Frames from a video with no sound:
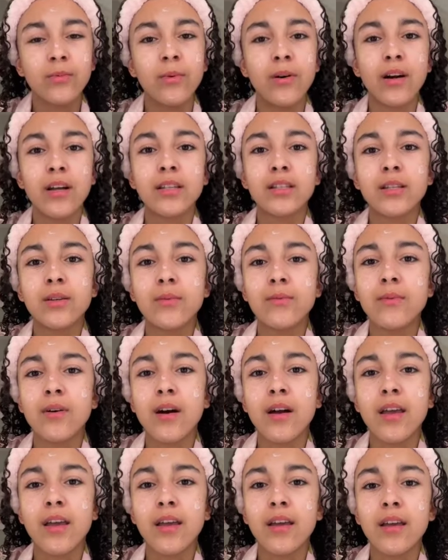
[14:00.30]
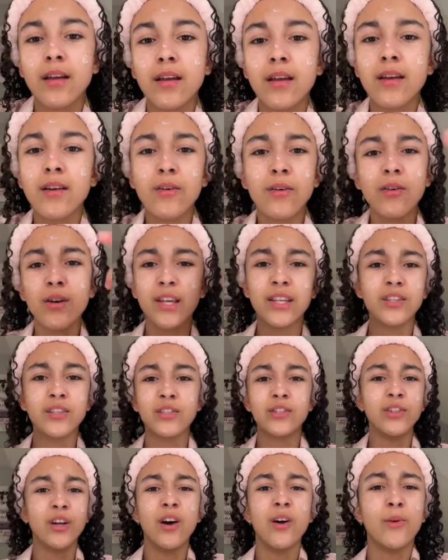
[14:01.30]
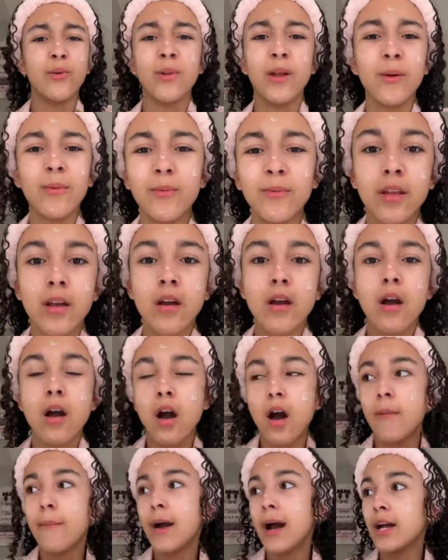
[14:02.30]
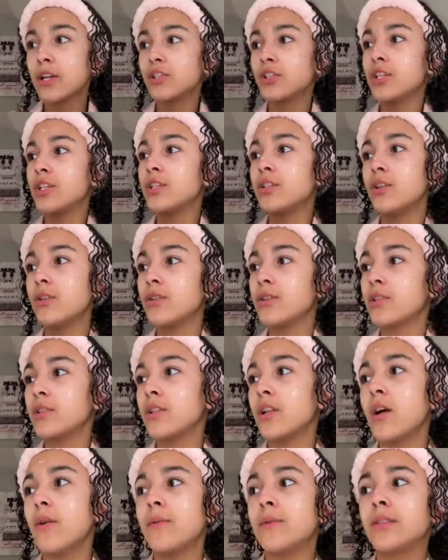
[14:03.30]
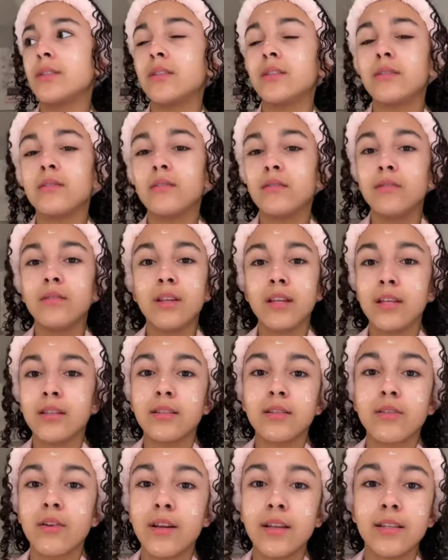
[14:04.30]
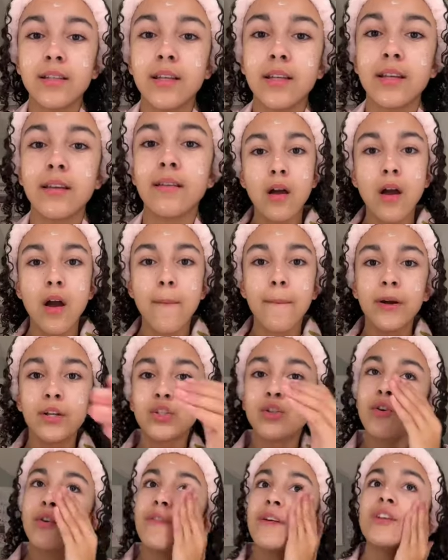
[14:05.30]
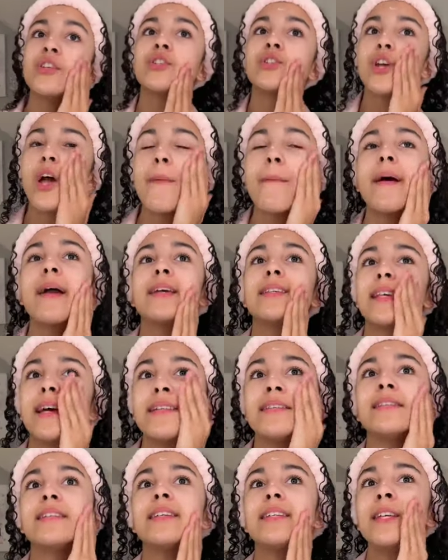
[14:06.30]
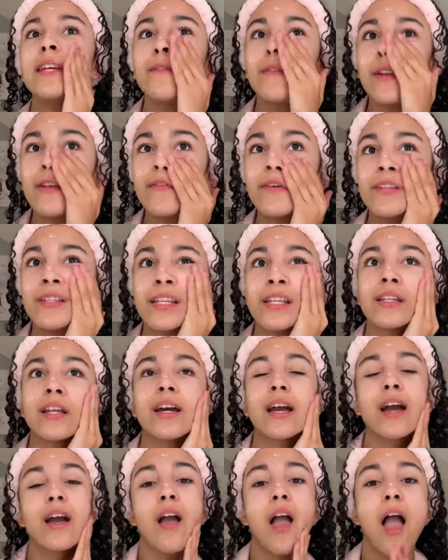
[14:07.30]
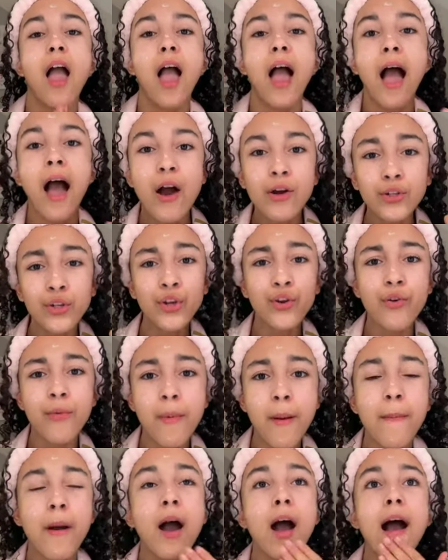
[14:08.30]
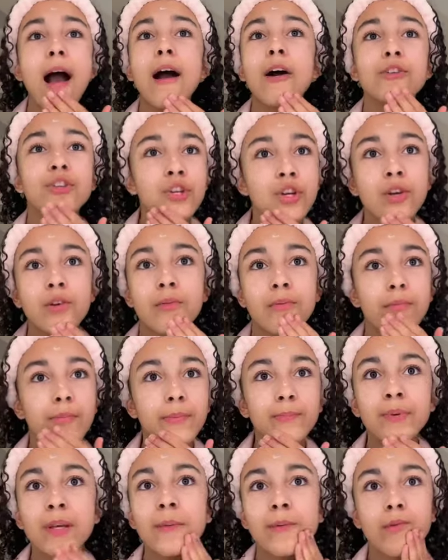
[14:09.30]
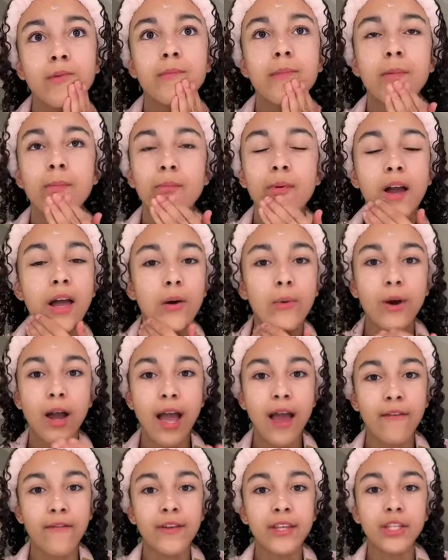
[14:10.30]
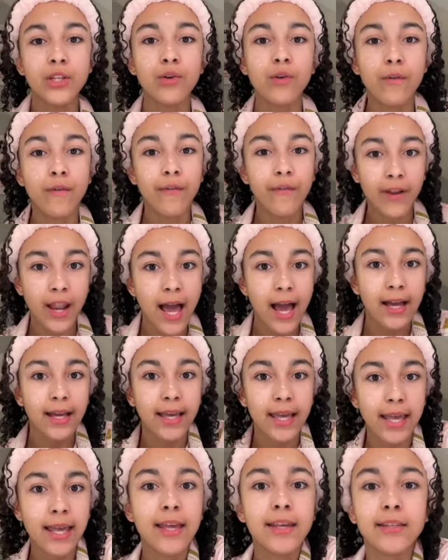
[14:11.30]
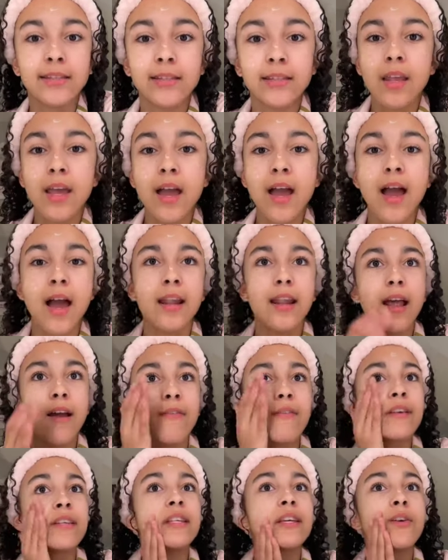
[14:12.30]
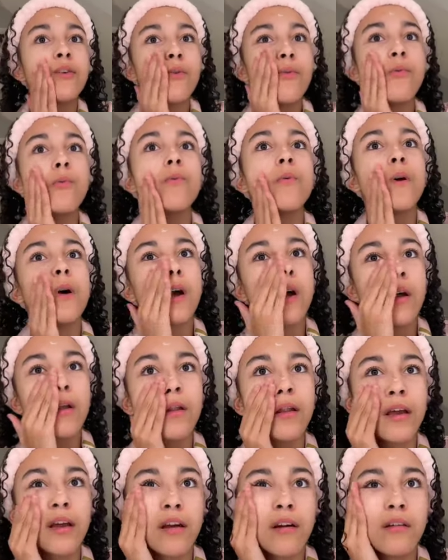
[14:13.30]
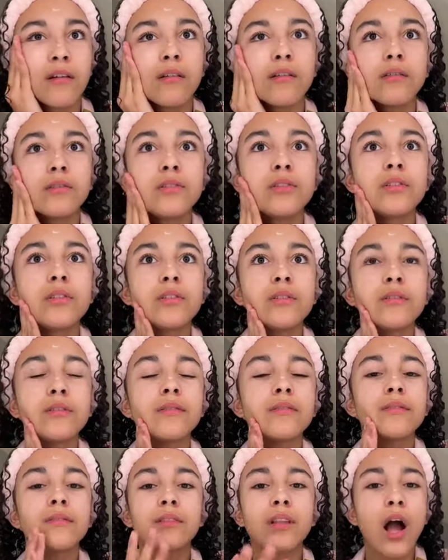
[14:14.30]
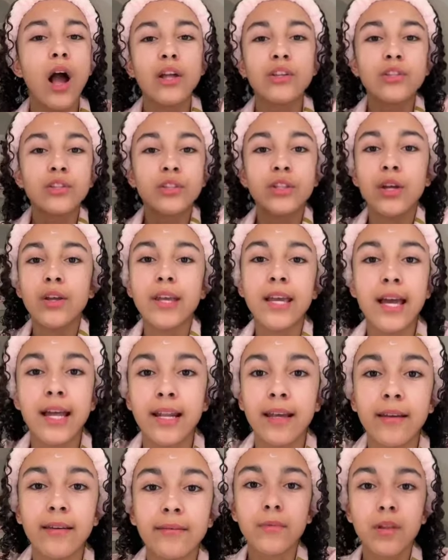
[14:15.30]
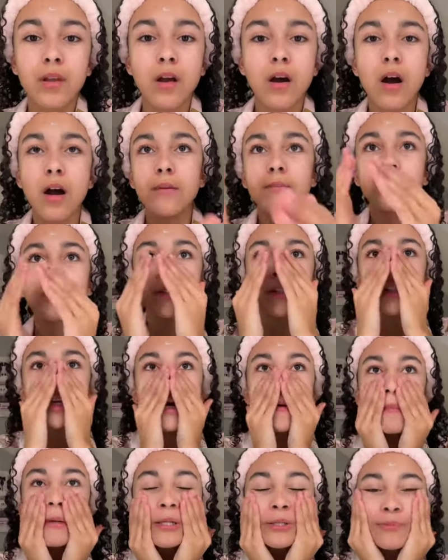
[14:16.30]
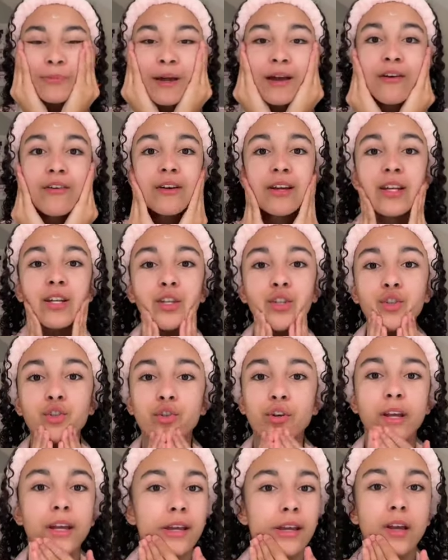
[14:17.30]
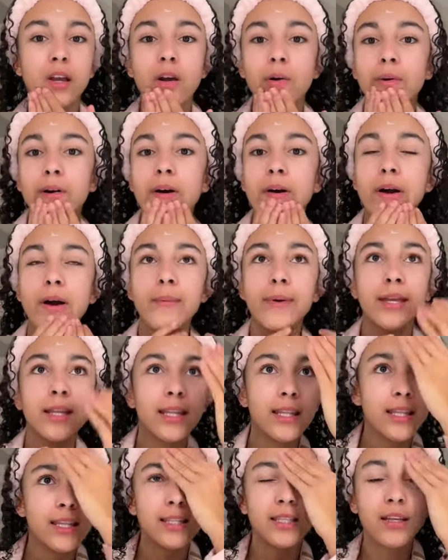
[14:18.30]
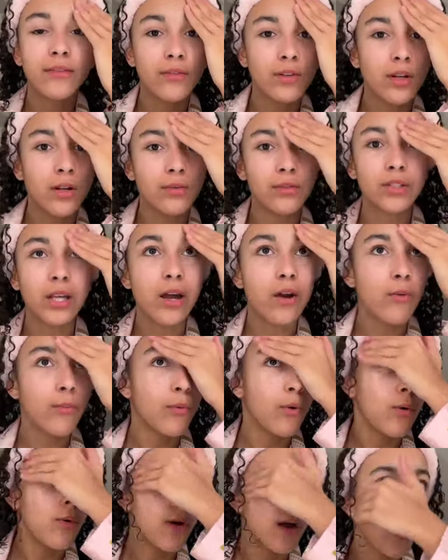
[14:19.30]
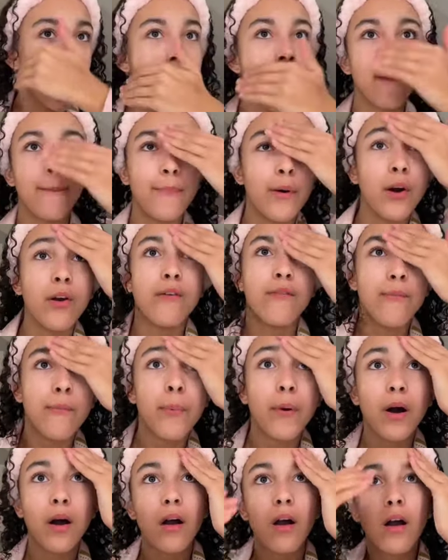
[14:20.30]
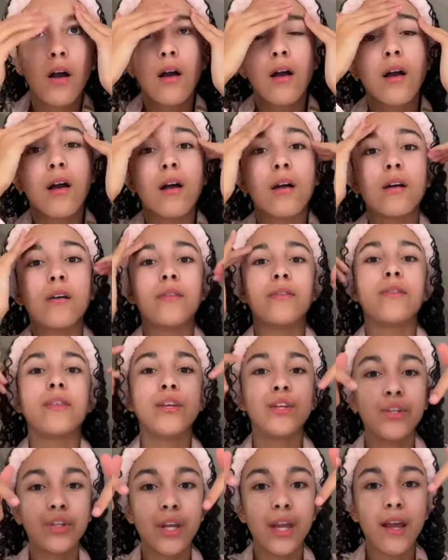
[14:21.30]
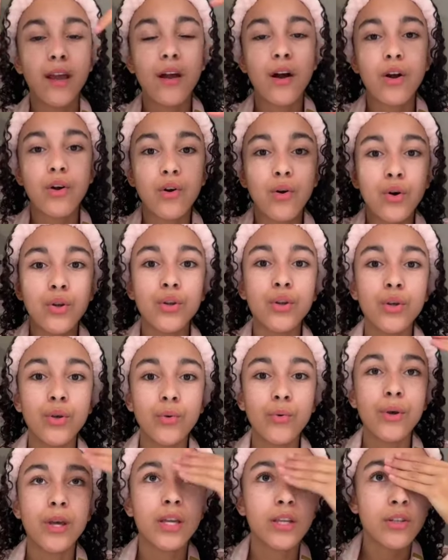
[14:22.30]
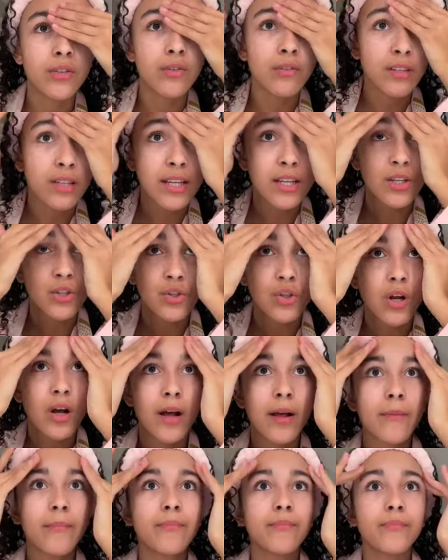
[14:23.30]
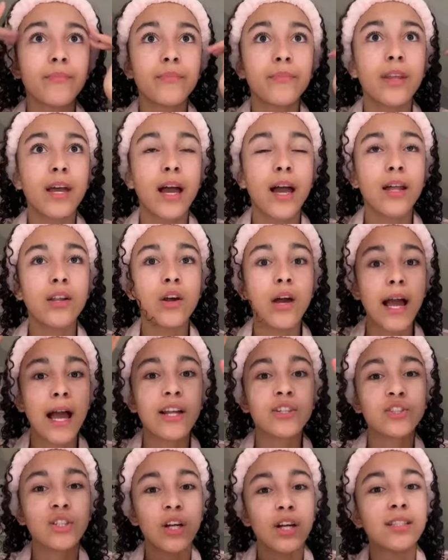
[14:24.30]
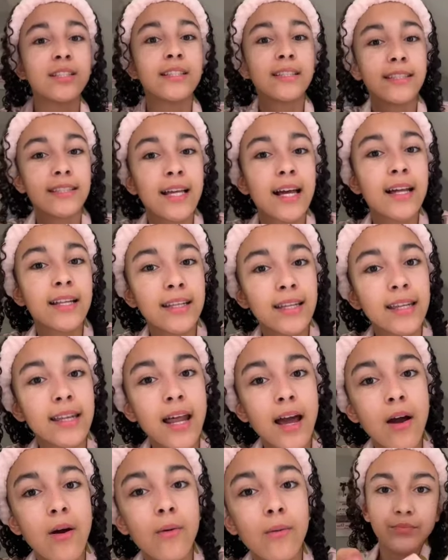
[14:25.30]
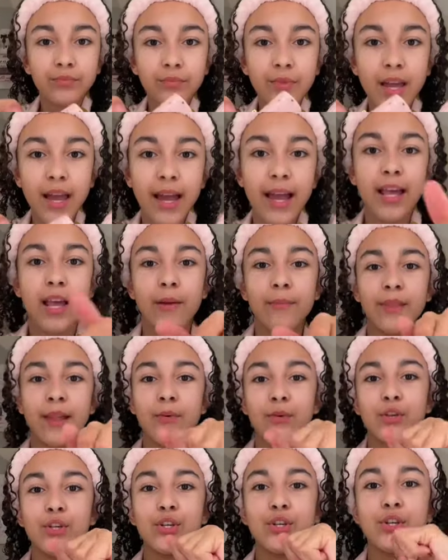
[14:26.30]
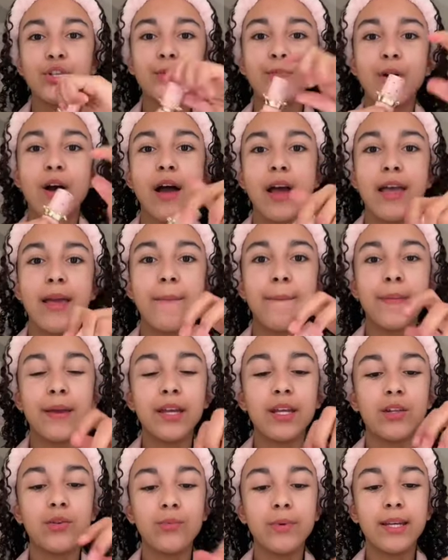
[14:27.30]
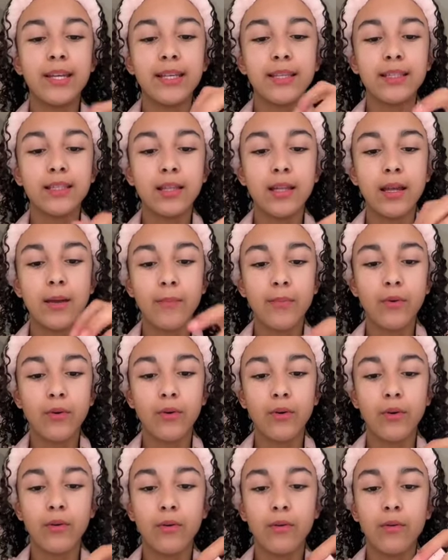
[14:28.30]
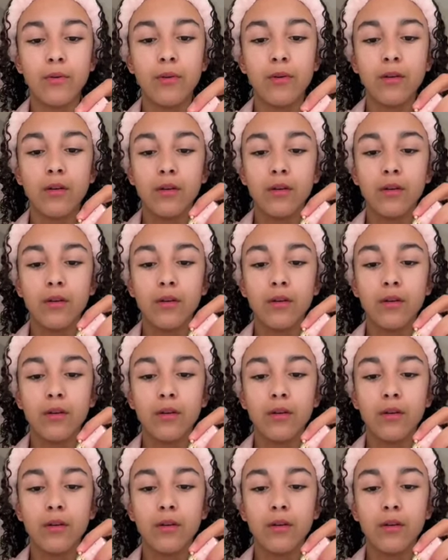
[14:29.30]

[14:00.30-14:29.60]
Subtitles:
so why is it white? It's snow, like, I'm actually so slow, it's crazy. But geography just don't make sense. And even if it did, like, how do you remember? How do people remember what every single flag is? And every single, like, I just don't get it. I'm so much better at history. Well, I mean, in year 7, I was terrible at both. But this year, I got a new history teacher. And I actually understand it now. Okay, I'm now going to use my P. Louise lip oil.